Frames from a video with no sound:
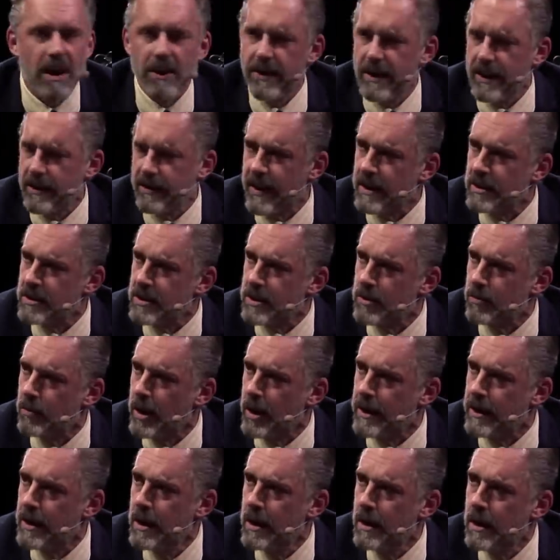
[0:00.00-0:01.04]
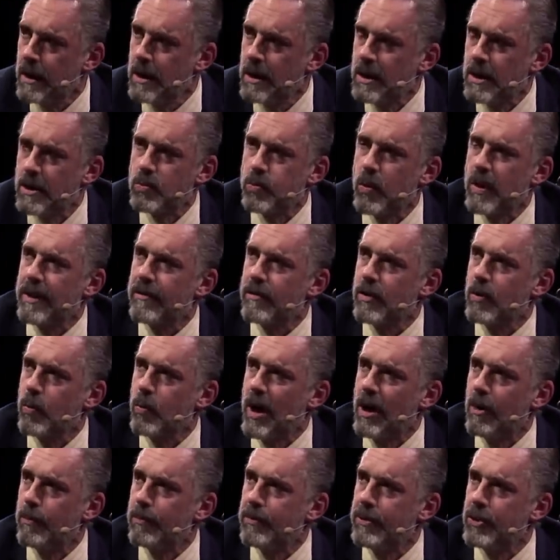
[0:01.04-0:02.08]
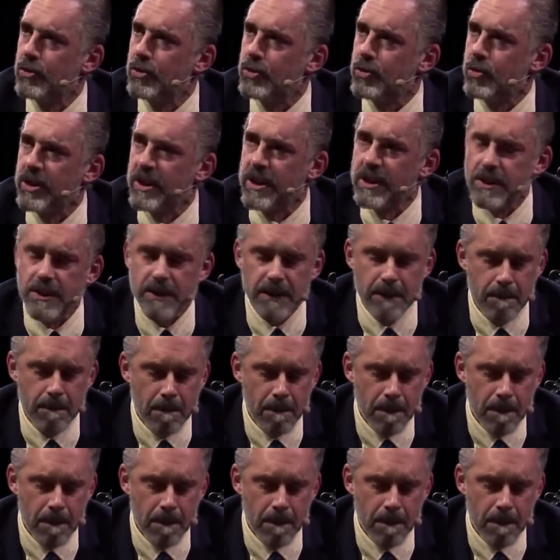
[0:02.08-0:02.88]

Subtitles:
I think that's the one. It's whatever Wellbutrin is.